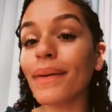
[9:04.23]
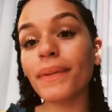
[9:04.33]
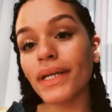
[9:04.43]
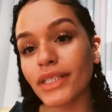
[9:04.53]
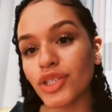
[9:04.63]

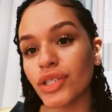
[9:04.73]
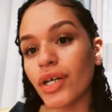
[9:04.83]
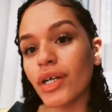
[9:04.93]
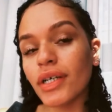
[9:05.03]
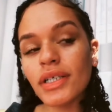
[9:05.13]

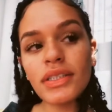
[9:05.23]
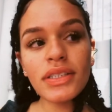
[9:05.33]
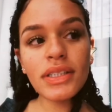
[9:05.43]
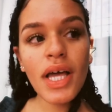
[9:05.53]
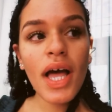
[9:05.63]

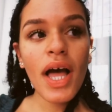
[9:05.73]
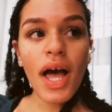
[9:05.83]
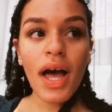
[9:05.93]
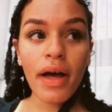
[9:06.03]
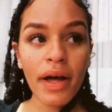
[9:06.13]
pictures,
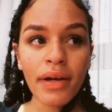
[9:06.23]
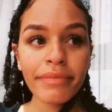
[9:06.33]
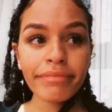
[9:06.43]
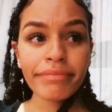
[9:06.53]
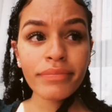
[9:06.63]

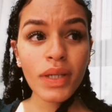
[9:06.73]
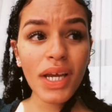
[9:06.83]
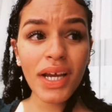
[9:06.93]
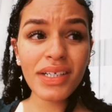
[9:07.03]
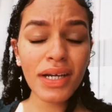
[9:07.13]
um,
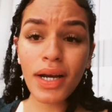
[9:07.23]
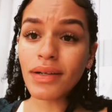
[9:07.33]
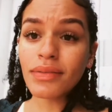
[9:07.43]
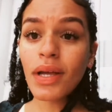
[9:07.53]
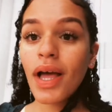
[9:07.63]
and yeah
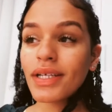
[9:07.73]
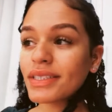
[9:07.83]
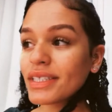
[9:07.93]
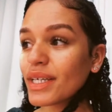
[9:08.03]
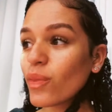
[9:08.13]

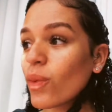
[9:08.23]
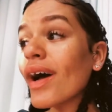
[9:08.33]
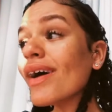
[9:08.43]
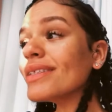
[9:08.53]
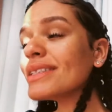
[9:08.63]
see
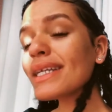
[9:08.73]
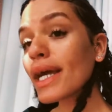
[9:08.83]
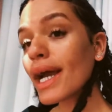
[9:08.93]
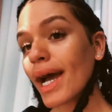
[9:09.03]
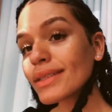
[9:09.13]
what today
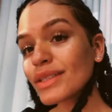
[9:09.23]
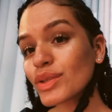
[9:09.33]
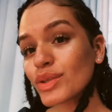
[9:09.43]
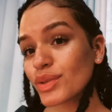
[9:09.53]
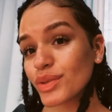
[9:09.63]
has in
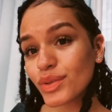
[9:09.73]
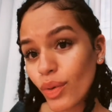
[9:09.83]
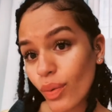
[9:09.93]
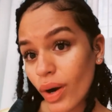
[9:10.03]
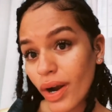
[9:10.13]

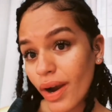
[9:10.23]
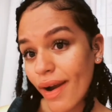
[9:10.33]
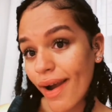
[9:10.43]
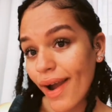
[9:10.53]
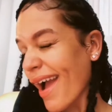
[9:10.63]
store.
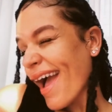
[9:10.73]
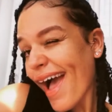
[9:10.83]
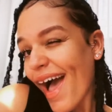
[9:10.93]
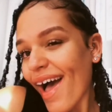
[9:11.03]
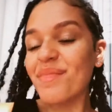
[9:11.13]

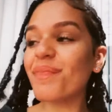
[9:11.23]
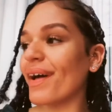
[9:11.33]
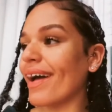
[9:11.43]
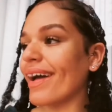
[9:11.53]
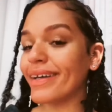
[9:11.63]

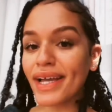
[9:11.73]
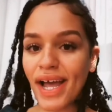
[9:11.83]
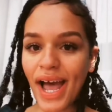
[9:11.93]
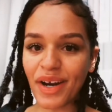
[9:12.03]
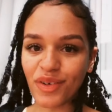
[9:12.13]
But
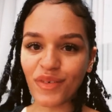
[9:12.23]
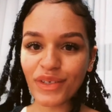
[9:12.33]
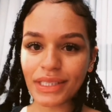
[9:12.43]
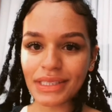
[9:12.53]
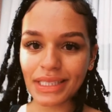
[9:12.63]
yeah, I don't know if you
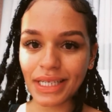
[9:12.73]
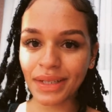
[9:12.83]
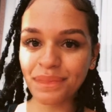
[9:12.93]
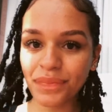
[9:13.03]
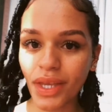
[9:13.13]
can see
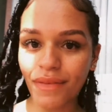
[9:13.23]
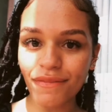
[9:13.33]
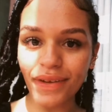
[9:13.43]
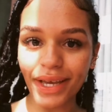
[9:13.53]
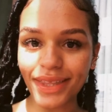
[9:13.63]

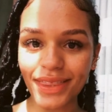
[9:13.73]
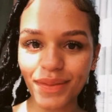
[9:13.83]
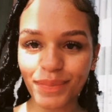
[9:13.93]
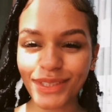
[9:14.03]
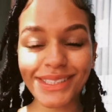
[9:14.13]
Faith.
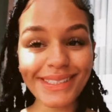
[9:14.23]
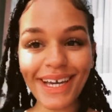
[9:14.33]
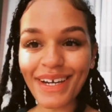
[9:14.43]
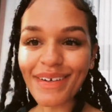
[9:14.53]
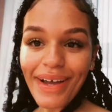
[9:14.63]
She's
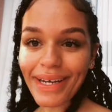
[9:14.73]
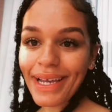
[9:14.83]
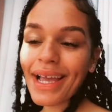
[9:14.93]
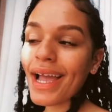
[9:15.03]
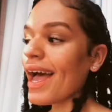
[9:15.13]
getting
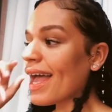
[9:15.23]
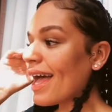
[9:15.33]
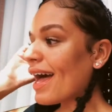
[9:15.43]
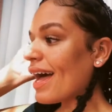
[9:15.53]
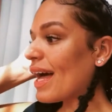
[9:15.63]
ready.
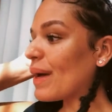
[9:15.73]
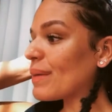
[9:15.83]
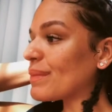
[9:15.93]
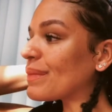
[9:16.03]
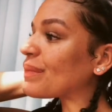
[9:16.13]

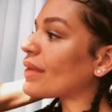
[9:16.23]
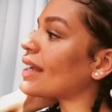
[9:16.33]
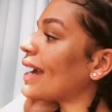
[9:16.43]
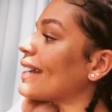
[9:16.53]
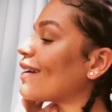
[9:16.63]
Um,
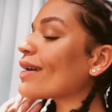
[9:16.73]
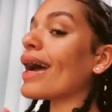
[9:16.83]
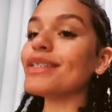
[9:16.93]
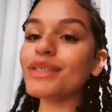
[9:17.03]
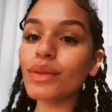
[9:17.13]
and I'll
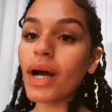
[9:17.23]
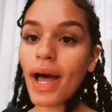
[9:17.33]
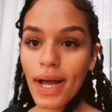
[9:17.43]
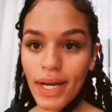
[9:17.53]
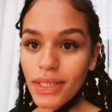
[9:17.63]
catch you
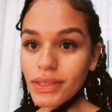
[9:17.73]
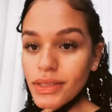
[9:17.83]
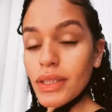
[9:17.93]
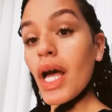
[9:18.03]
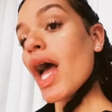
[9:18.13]
guys
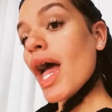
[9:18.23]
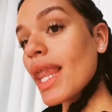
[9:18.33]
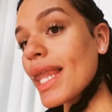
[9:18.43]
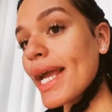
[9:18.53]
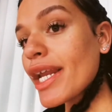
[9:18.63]

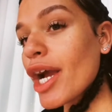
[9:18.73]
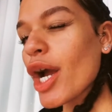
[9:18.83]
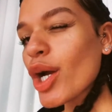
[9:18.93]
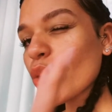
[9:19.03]
later.